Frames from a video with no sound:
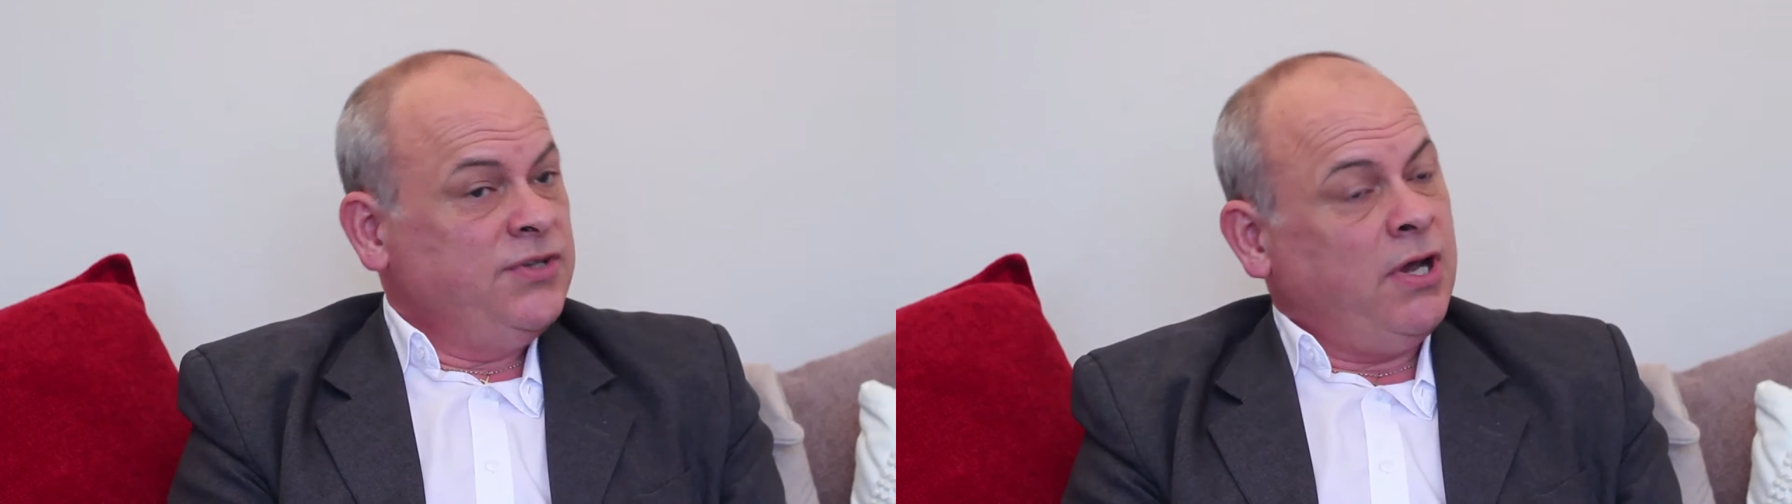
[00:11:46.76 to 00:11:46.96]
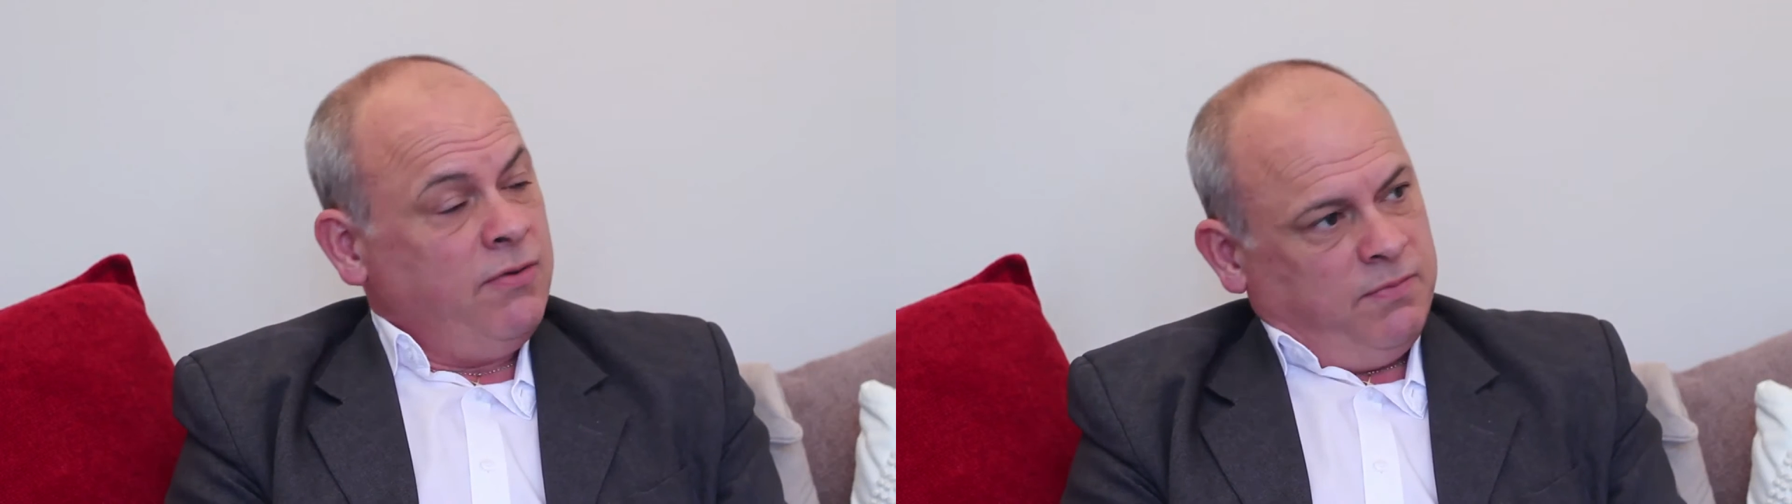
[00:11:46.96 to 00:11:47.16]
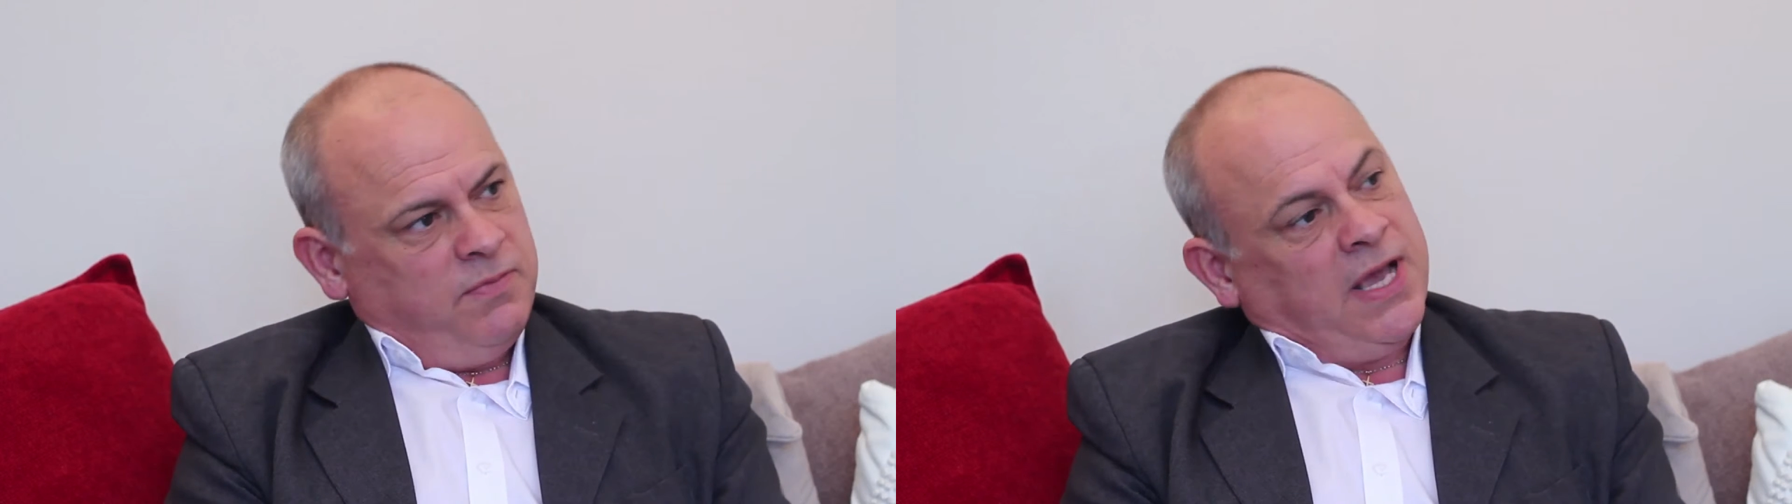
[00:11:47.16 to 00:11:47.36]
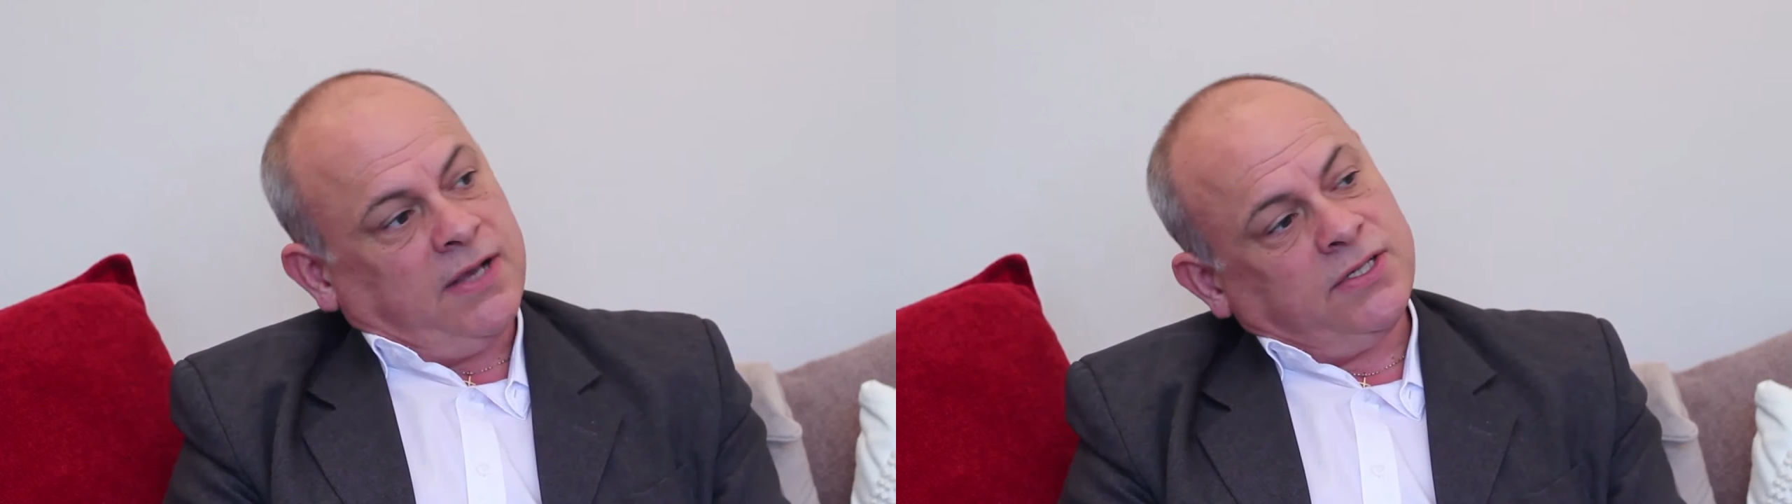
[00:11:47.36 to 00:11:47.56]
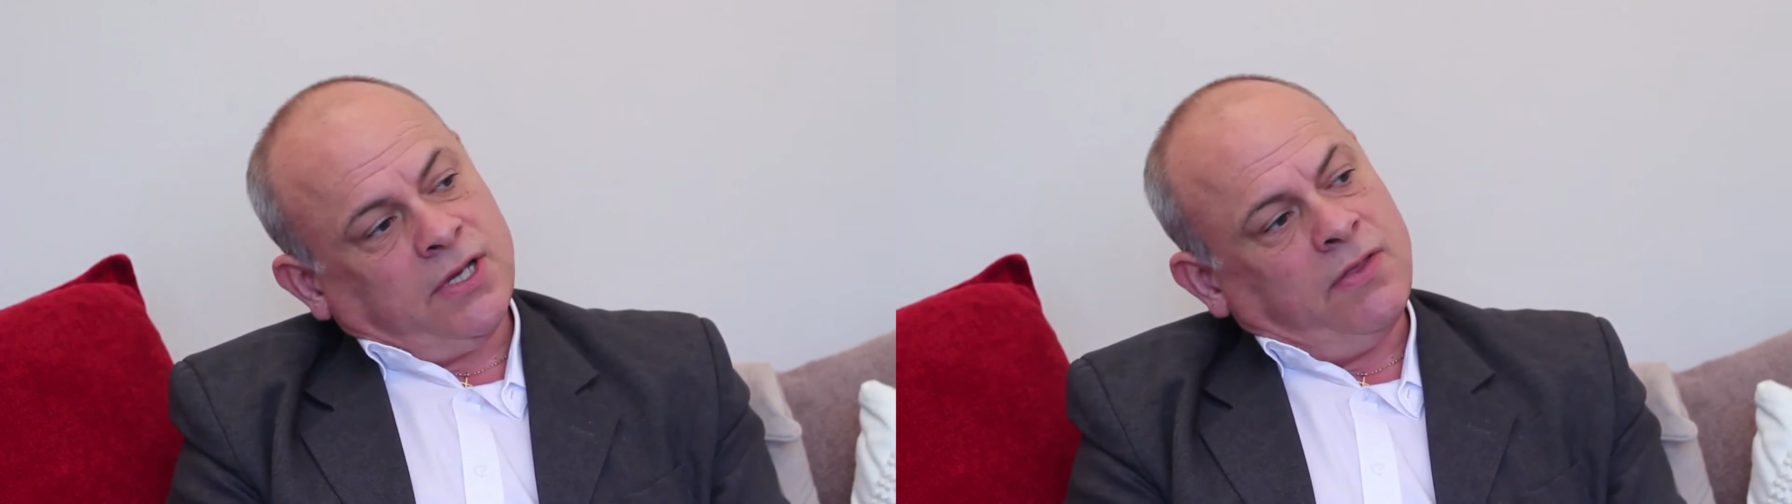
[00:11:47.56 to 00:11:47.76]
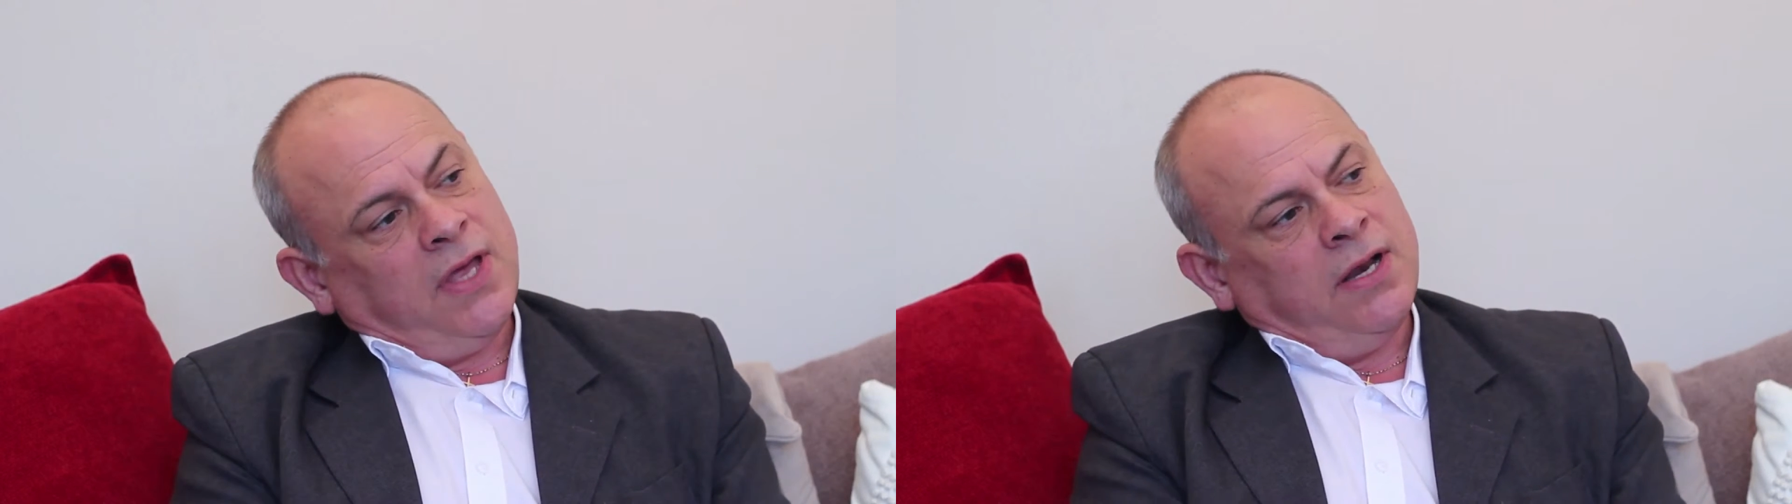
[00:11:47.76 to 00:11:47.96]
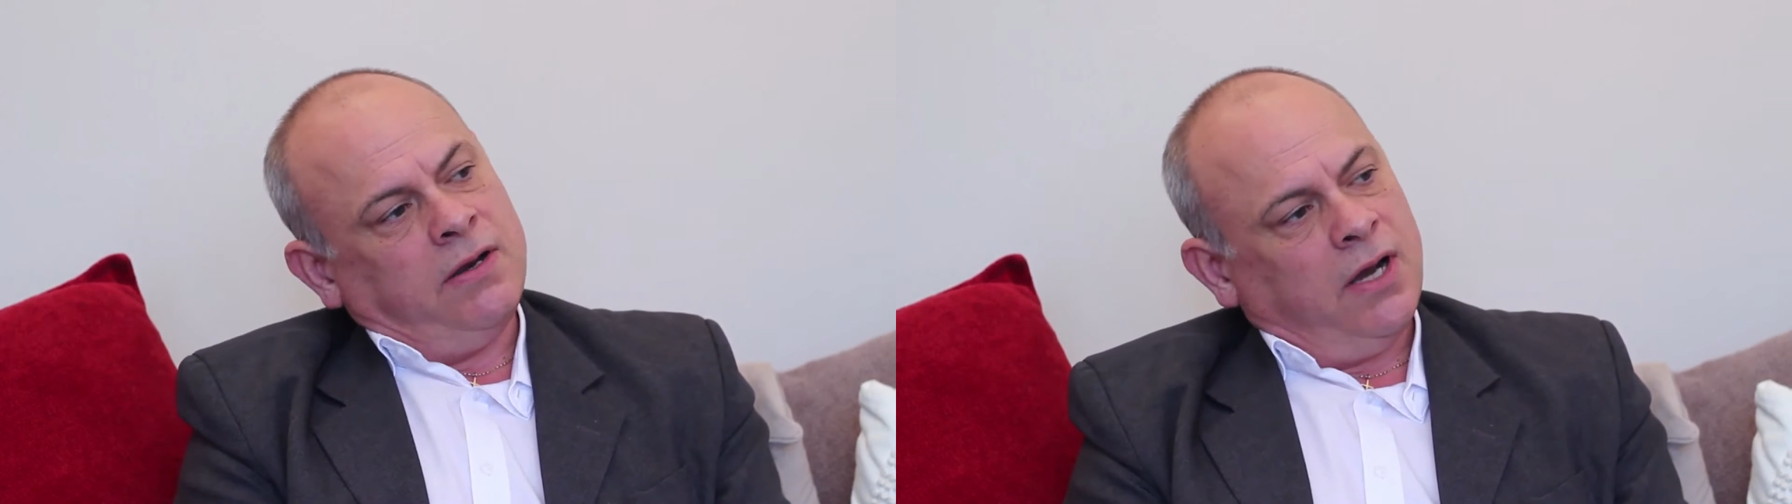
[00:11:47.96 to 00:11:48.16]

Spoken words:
So then